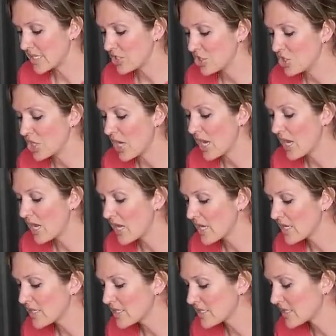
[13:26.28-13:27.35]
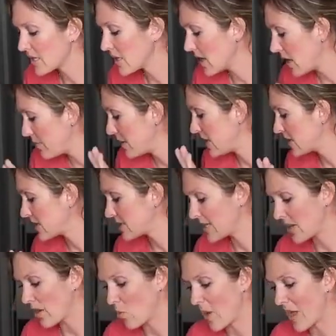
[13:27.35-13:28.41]
it just a minute to
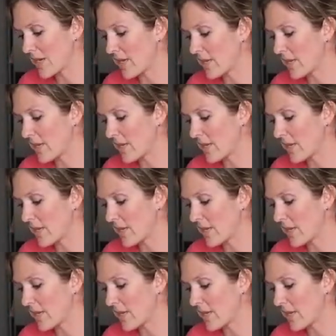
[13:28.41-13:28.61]
see how wet